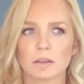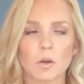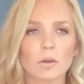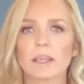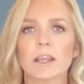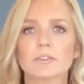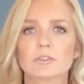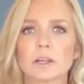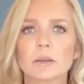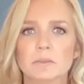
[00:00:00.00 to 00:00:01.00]
Okay, I
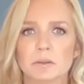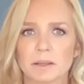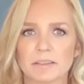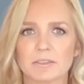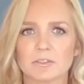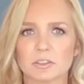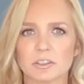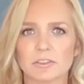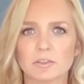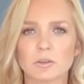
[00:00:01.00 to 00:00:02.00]
screamed at my sister
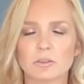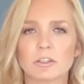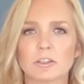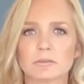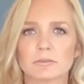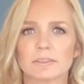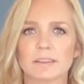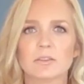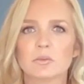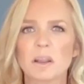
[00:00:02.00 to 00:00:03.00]
and told her,
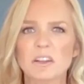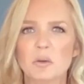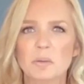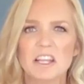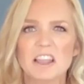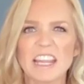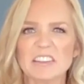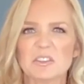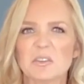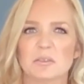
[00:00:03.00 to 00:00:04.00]
this is why nobody
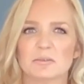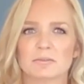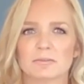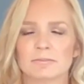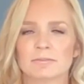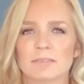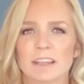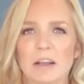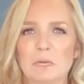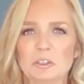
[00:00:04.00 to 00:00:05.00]
likes you.
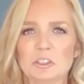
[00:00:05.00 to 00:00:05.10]
Ouch.